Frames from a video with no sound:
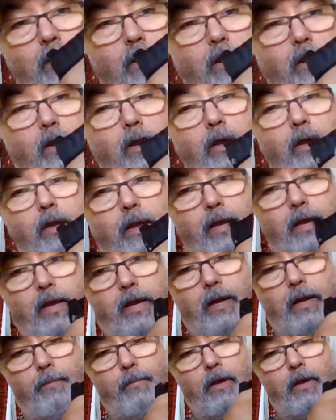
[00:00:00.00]
and
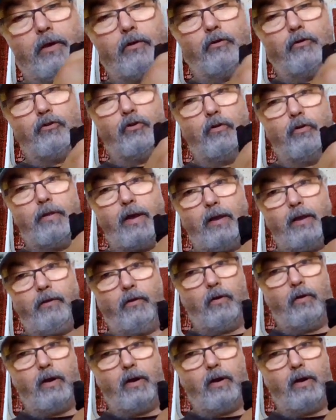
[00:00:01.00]
making sure that I don't